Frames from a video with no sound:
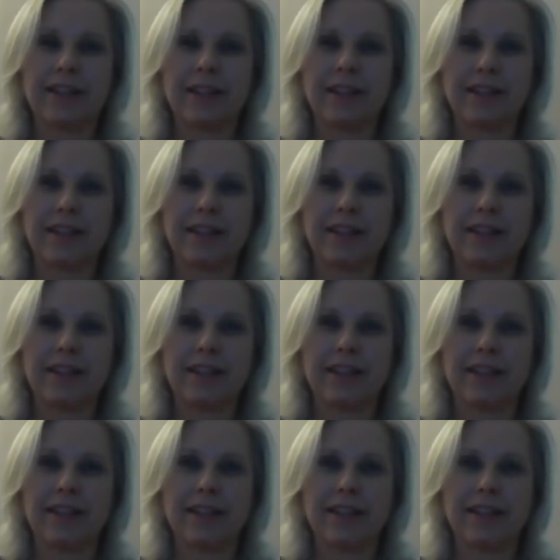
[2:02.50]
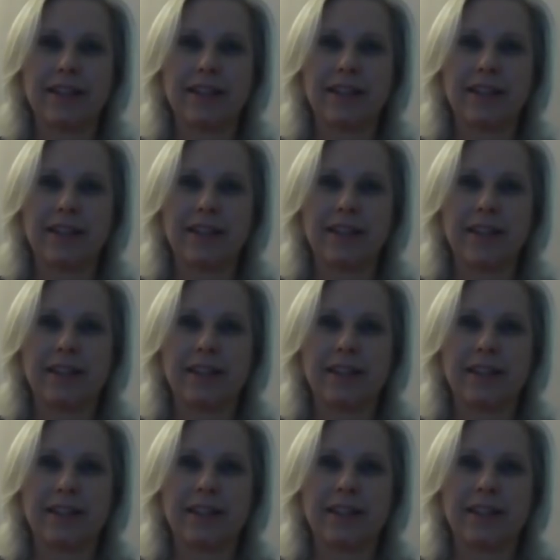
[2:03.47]

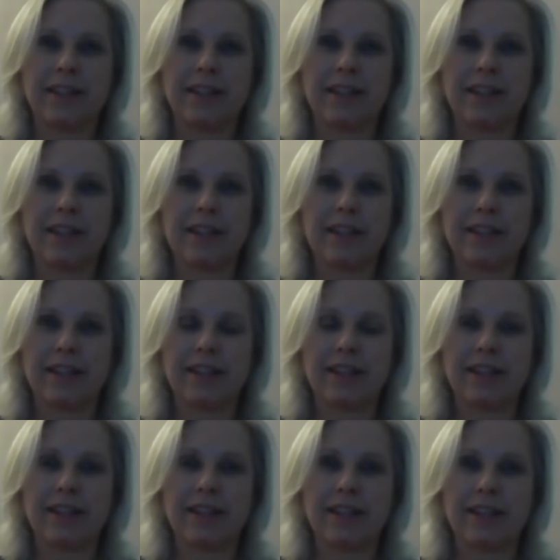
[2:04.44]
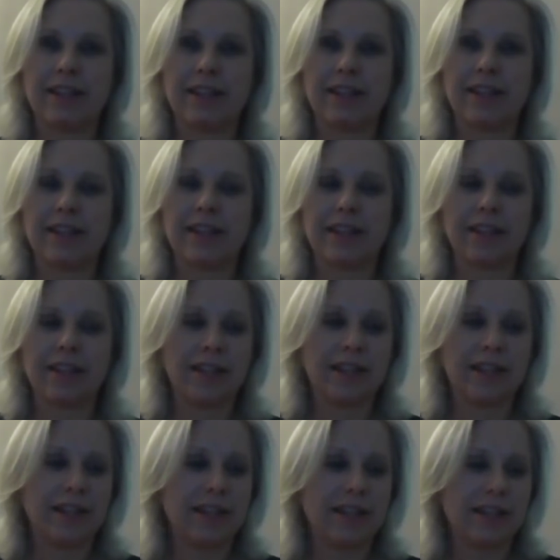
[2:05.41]

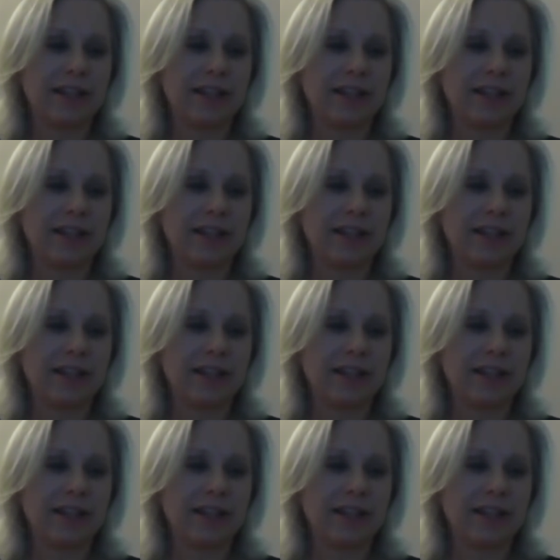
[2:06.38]
[no speech]